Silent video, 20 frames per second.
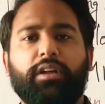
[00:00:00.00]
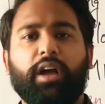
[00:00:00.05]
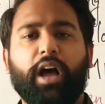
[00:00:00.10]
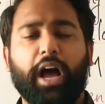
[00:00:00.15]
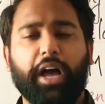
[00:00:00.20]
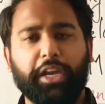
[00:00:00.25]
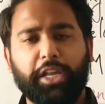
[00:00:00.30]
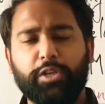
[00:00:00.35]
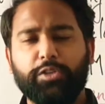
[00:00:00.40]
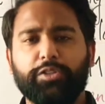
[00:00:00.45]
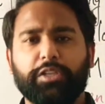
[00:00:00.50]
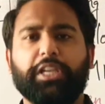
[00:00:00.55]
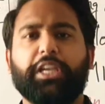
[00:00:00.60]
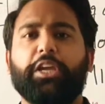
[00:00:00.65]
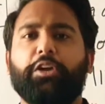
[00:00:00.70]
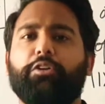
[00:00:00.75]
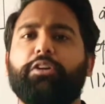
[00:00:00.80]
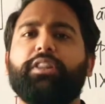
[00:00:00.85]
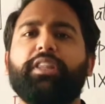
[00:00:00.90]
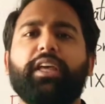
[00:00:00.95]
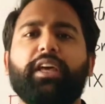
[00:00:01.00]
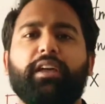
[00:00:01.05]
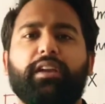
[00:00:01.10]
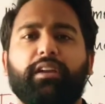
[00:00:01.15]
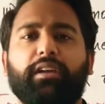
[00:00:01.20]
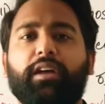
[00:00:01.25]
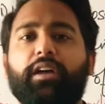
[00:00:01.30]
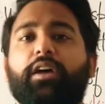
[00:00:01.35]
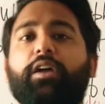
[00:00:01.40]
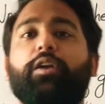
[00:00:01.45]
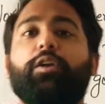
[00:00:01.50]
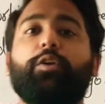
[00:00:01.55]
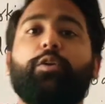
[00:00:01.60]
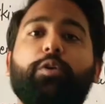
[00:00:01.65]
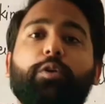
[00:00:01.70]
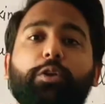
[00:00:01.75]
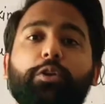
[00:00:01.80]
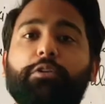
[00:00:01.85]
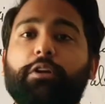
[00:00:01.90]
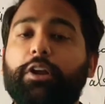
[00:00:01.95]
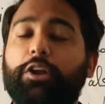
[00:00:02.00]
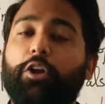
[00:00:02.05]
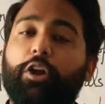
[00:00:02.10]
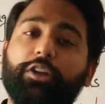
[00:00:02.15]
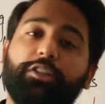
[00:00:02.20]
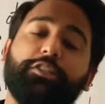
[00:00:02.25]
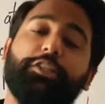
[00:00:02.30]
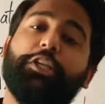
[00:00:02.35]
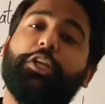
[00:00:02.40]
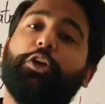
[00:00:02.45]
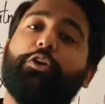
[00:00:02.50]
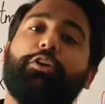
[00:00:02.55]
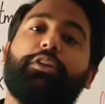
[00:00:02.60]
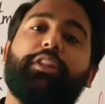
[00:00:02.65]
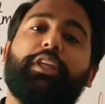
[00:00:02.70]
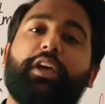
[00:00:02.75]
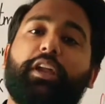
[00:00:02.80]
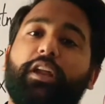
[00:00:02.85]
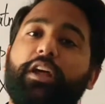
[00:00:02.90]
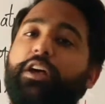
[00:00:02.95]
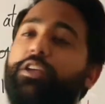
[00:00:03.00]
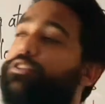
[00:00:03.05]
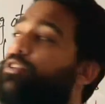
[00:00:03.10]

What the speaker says: Are you secured there? No, you are not secured there.